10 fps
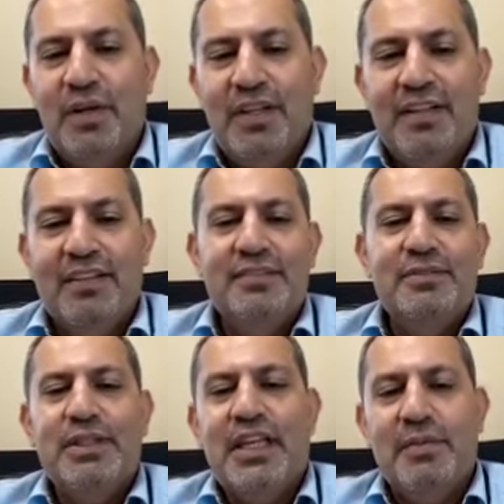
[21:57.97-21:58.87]
And then
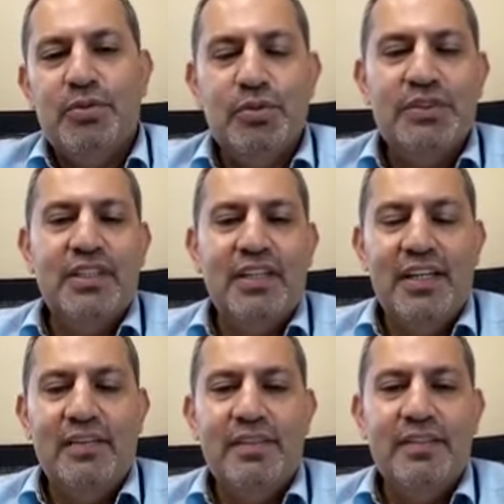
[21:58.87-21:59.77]
we came to Winter
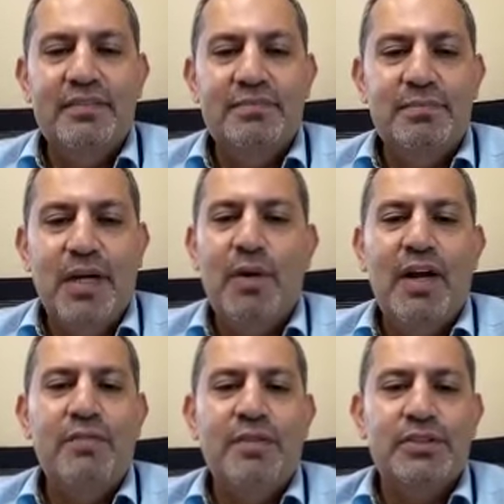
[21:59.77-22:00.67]
Haven. My
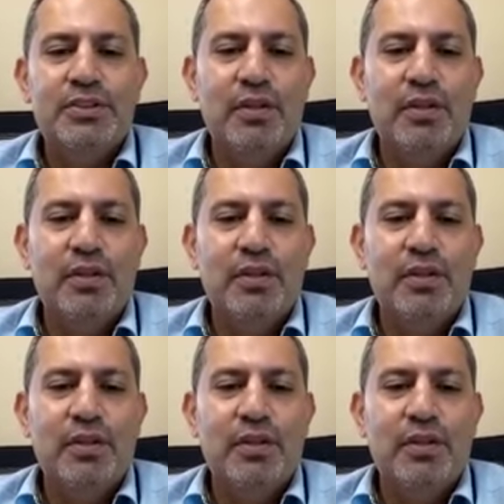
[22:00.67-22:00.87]
wife saw